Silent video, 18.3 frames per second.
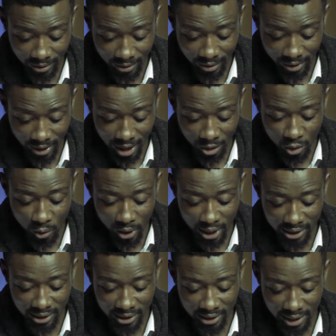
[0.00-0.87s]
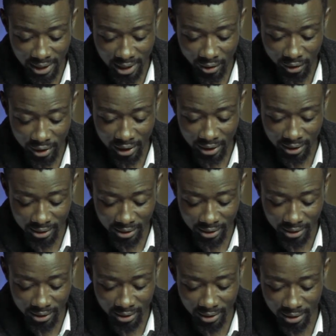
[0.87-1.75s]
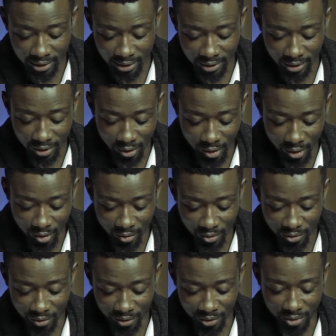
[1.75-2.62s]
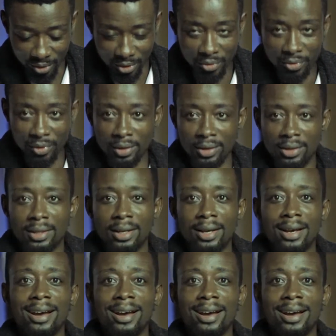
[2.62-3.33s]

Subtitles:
how do I stand out in a sea of photographers?